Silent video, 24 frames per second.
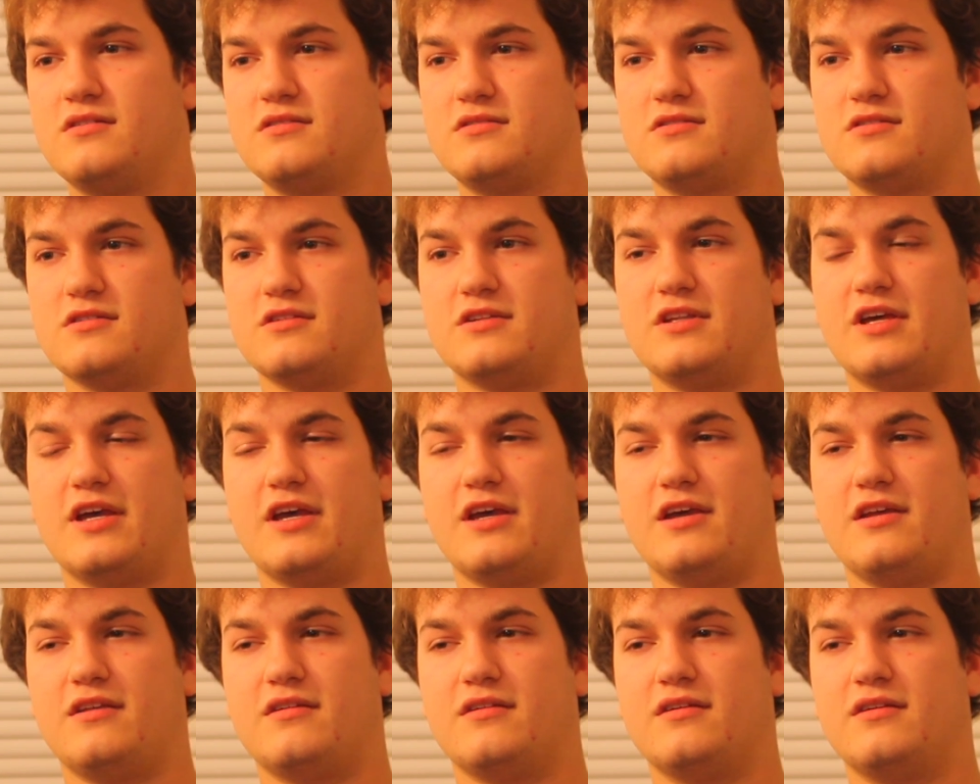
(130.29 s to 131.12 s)
To
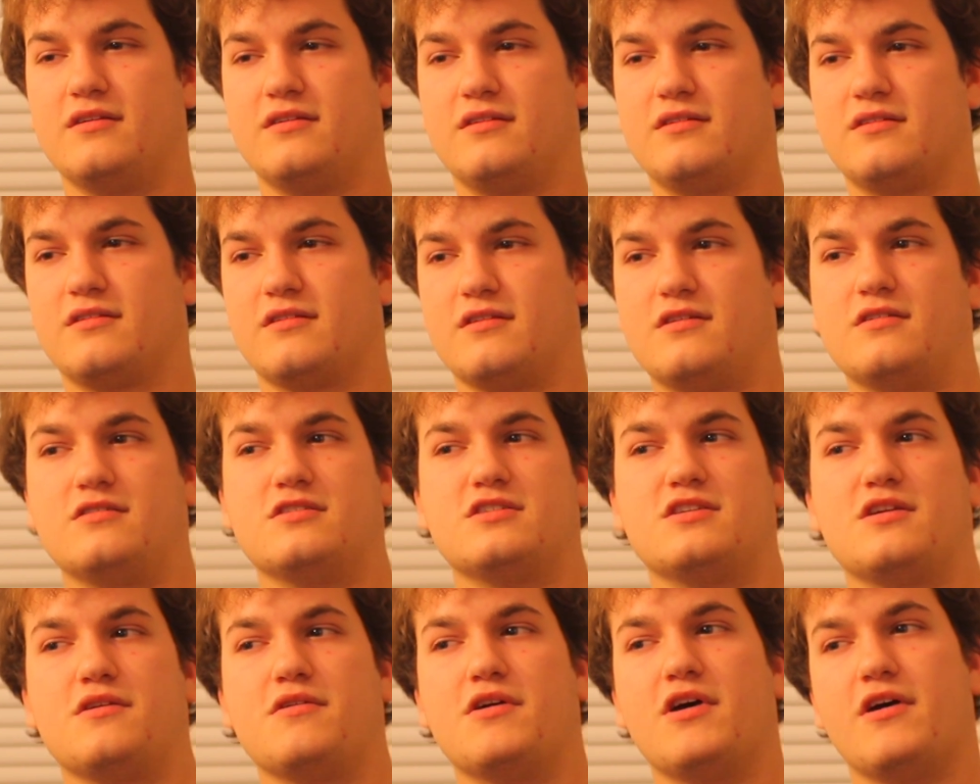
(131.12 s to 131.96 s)
date, there
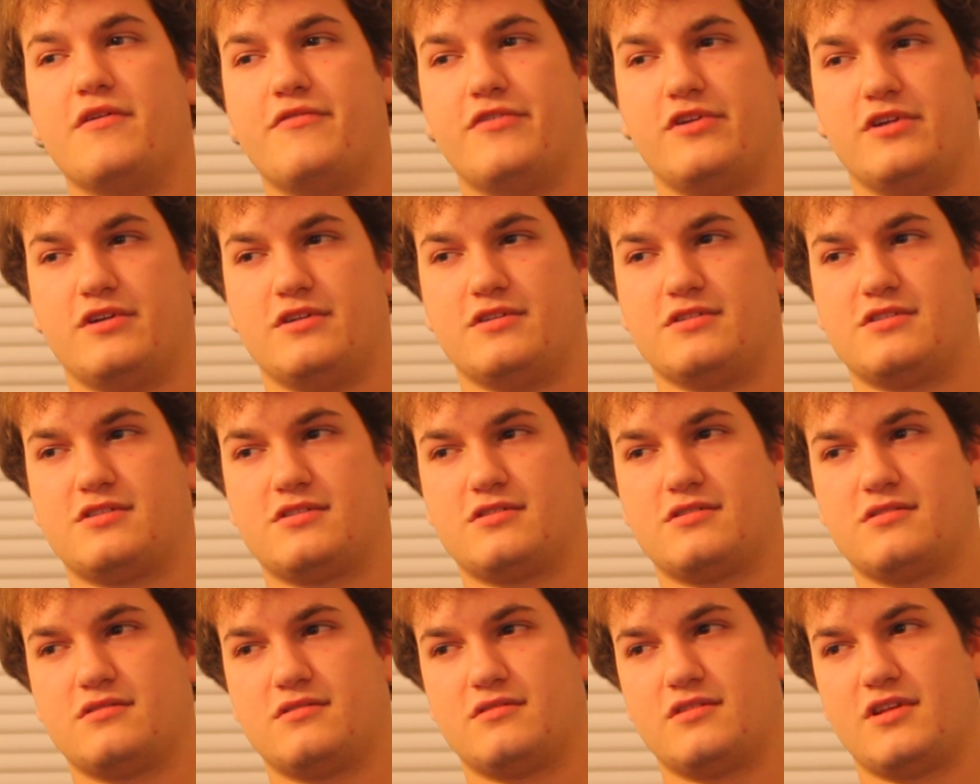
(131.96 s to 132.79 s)
is no
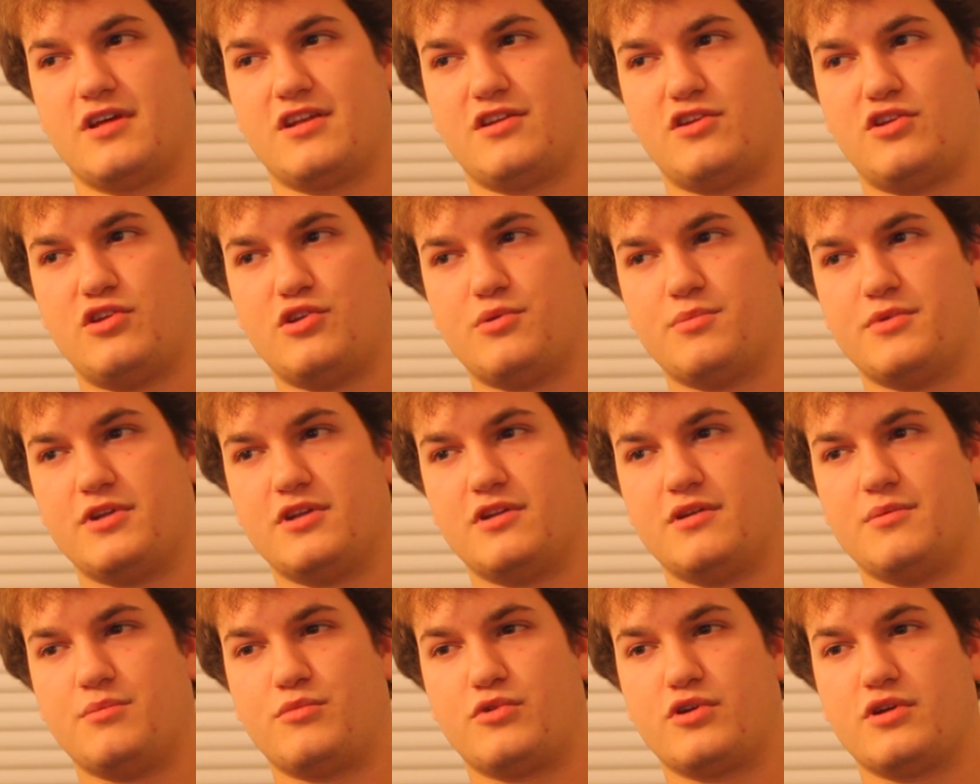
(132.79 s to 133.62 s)
evidence that human
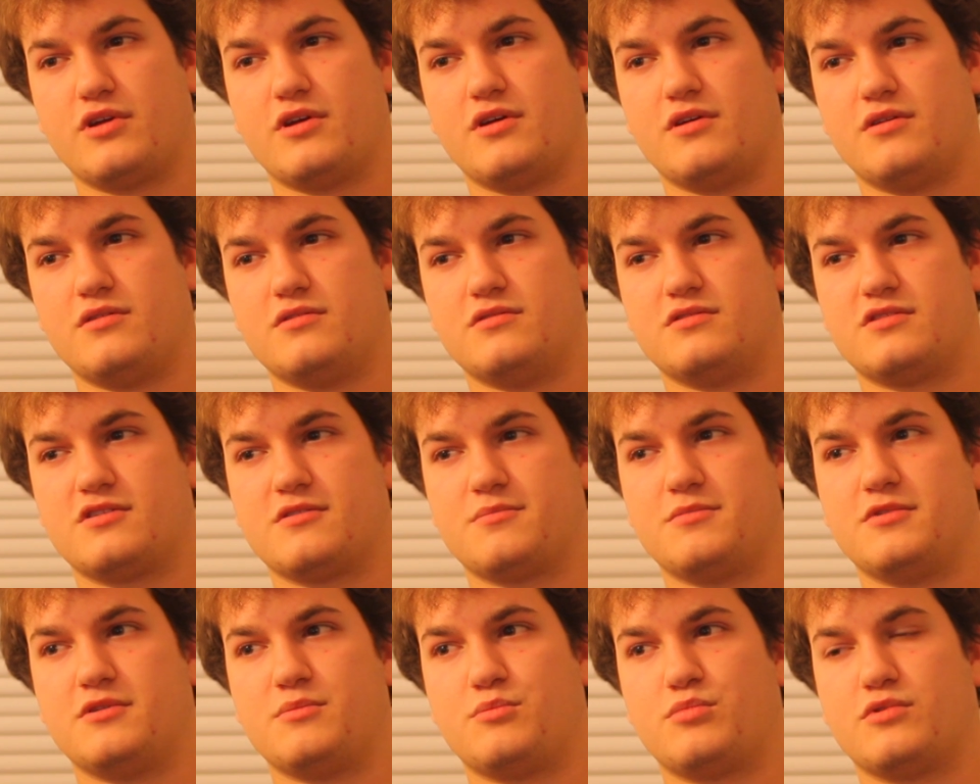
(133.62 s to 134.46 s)
embryos
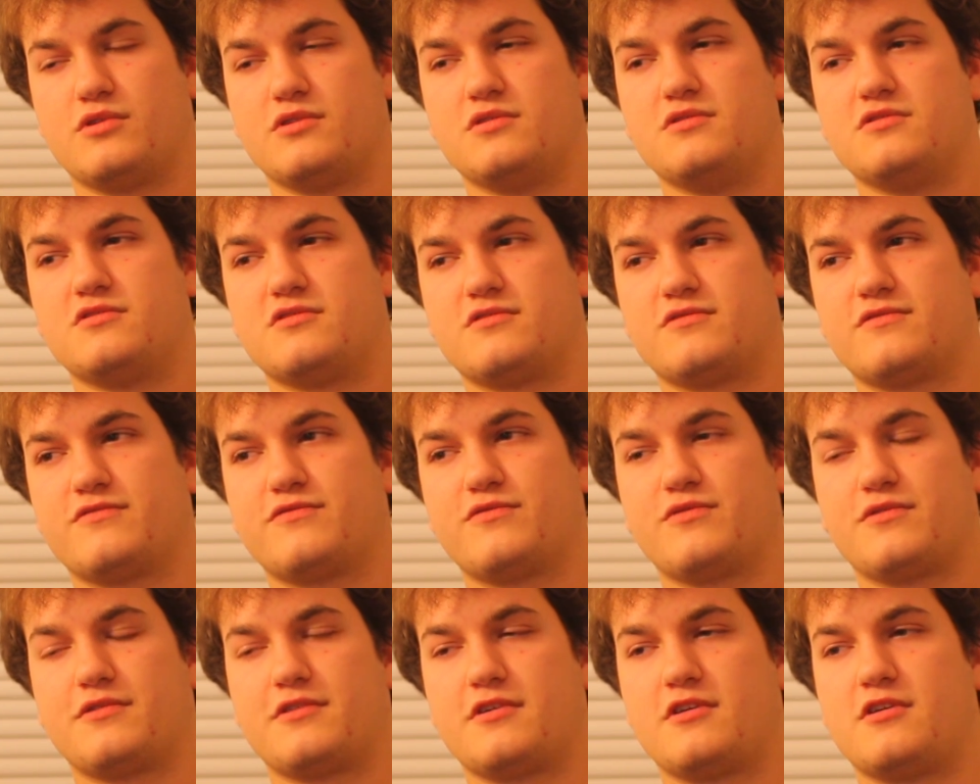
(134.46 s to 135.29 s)
have been produced
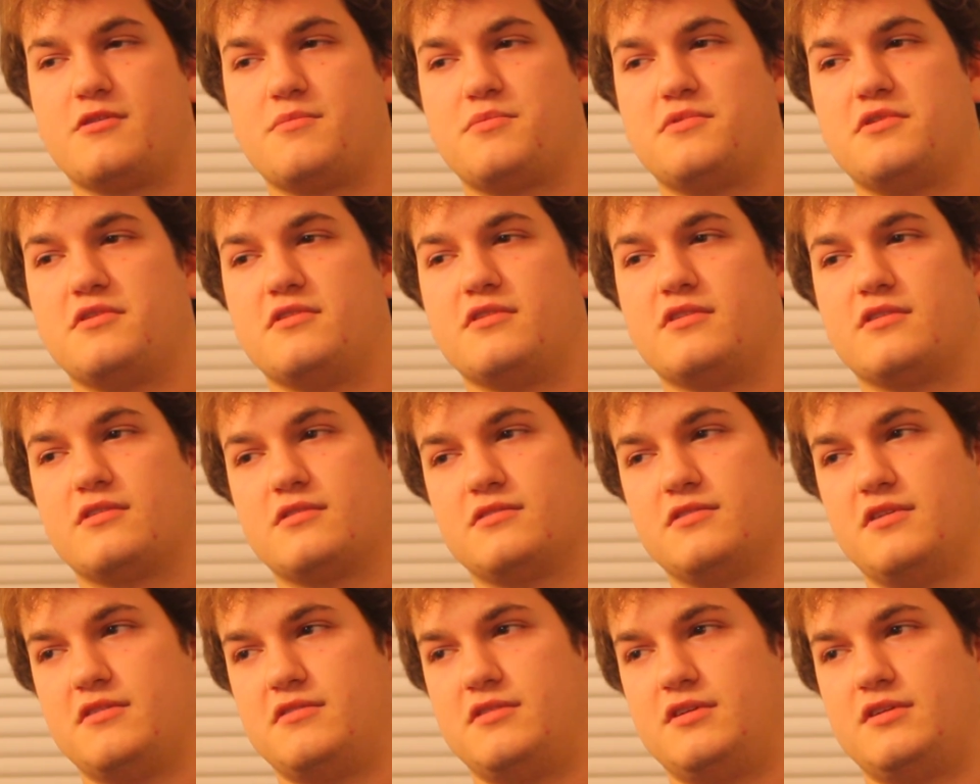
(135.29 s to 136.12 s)
for therapeutic
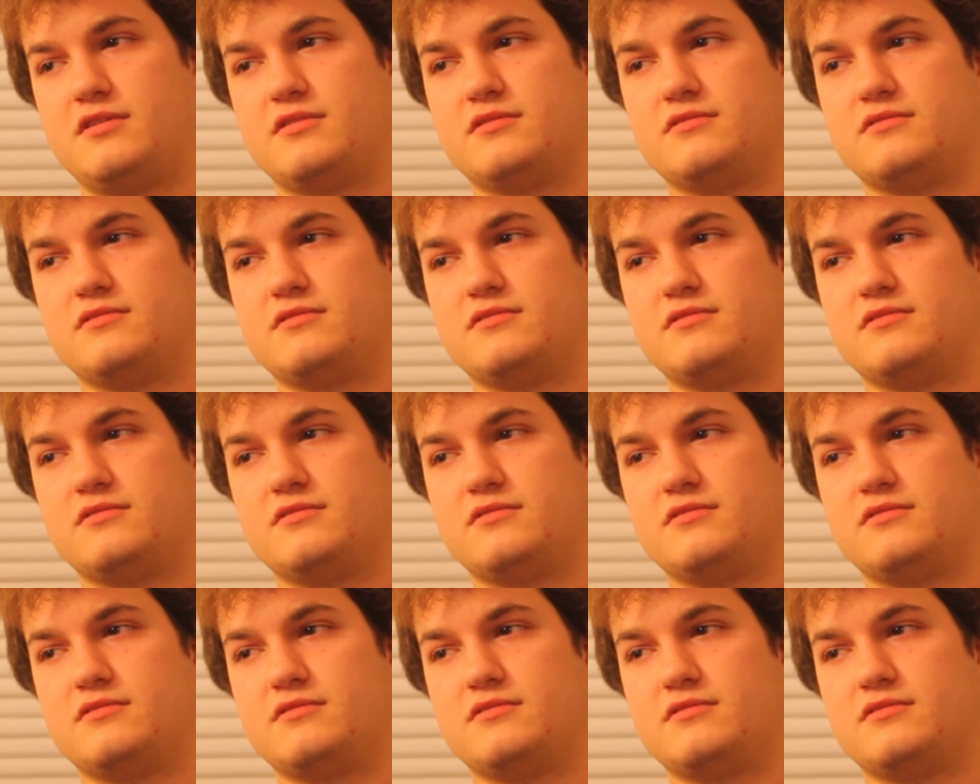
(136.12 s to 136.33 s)
cloning.